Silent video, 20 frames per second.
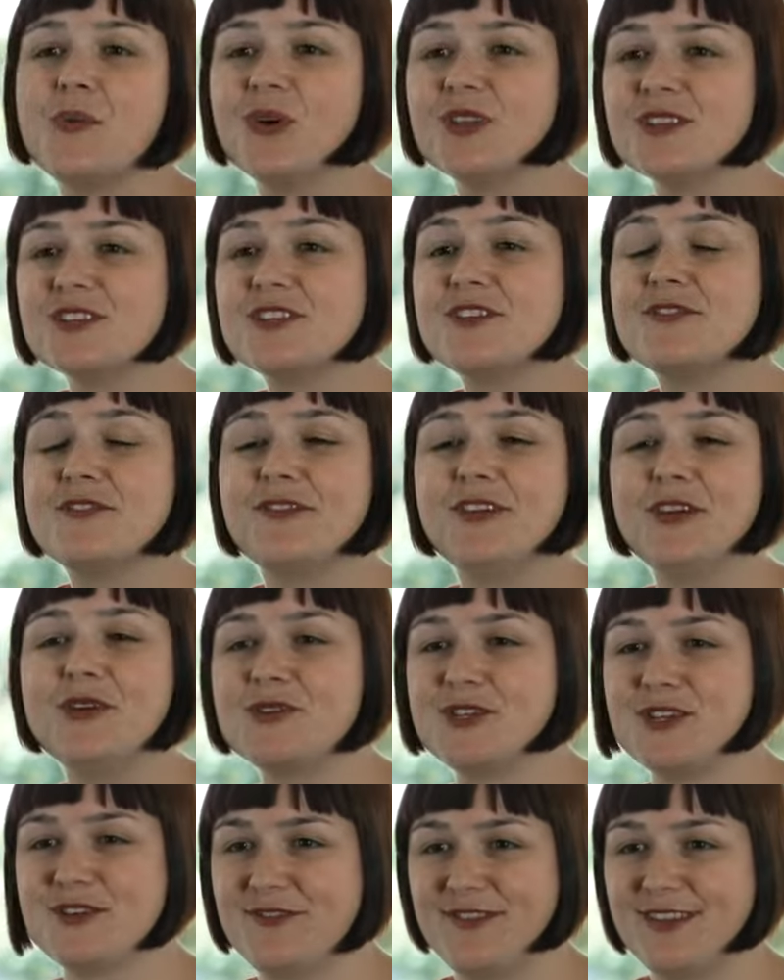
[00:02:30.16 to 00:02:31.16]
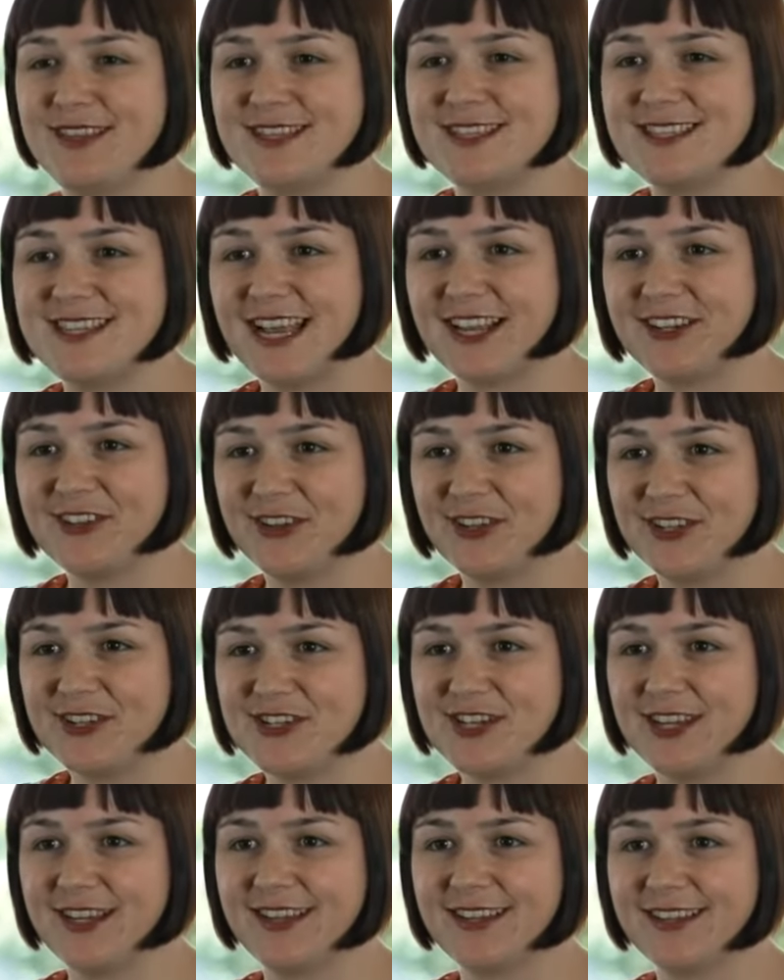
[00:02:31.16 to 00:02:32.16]
what's the future for this
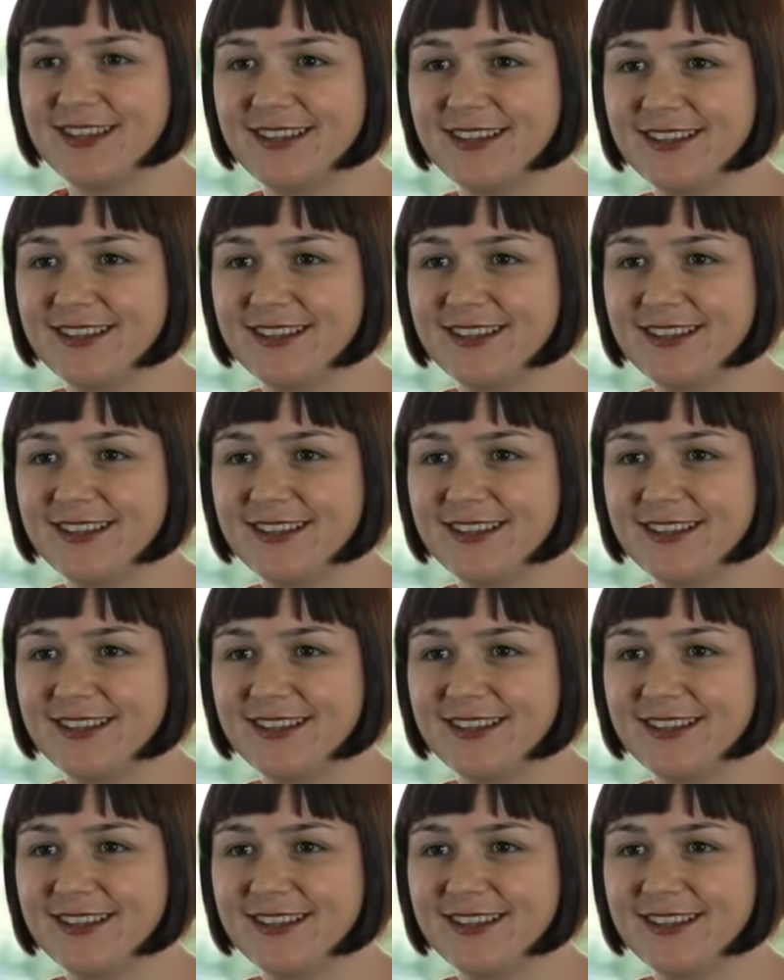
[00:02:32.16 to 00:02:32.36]
technology?